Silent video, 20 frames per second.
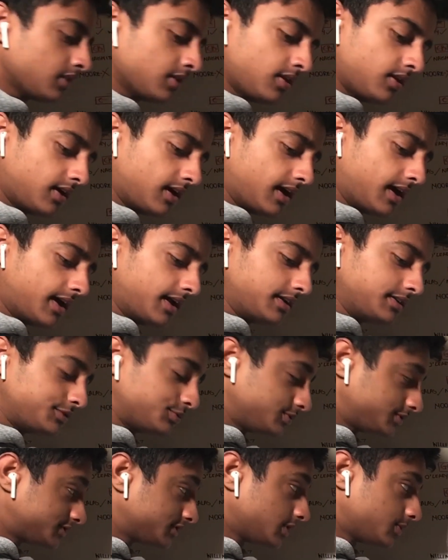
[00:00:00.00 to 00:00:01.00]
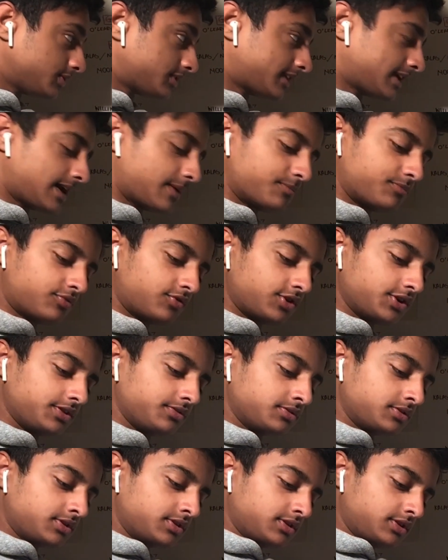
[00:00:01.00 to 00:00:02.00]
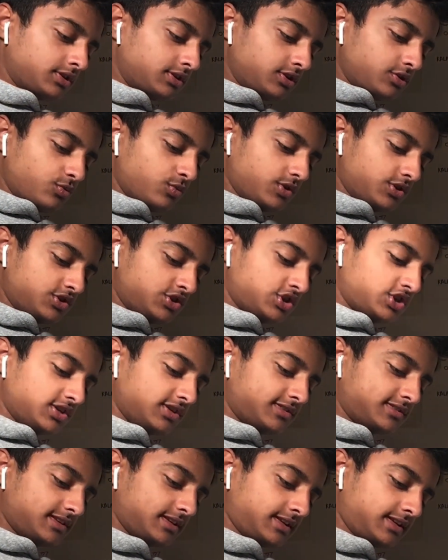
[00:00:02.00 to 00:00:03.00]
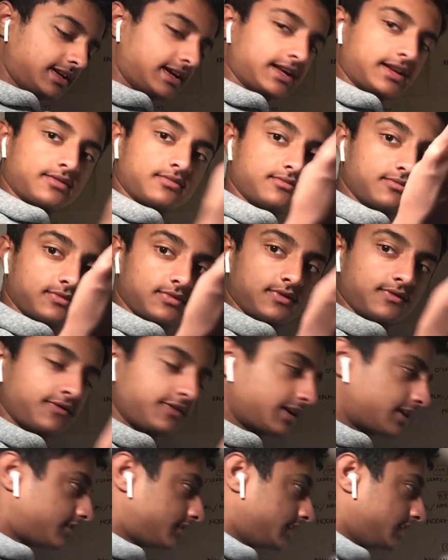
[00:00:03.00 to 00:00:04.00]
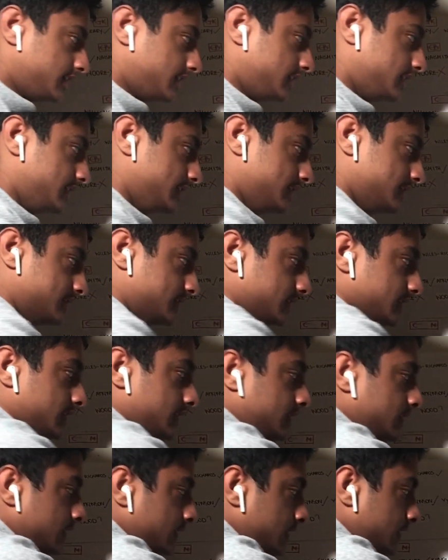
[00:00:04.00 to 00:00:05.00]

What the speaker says: And we'll start with Campering, which is, again, very easy.